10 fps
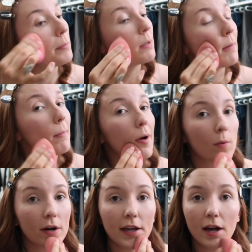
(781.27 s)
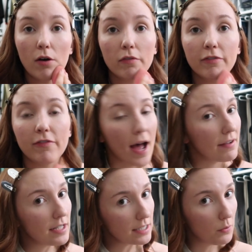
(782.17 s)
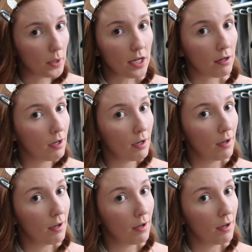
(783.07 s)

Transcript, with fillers: Me and my mom work out five days a week